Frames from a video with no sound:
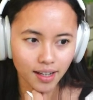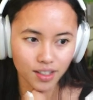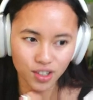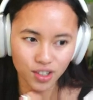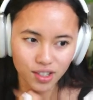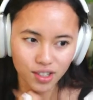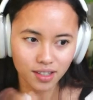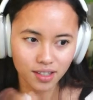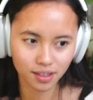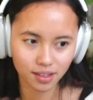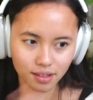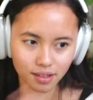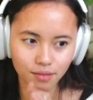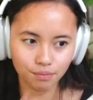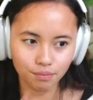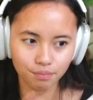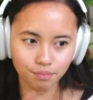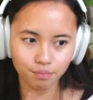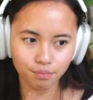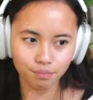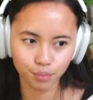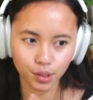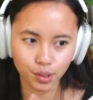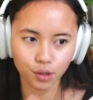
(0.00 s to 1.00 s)
It just
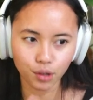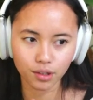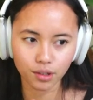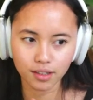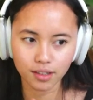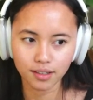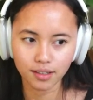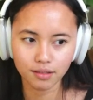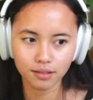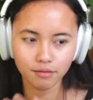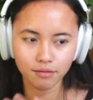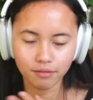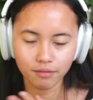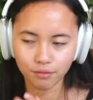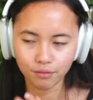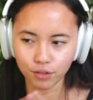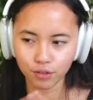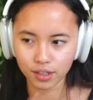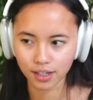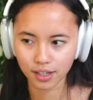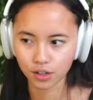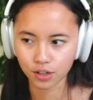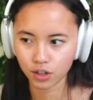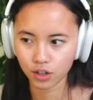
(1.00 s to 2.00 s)
purely
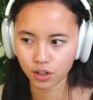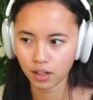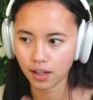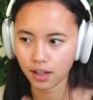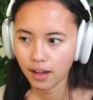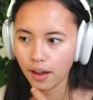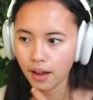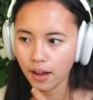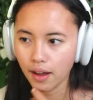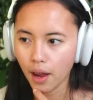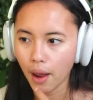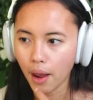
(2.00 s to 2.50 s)
for scheduling.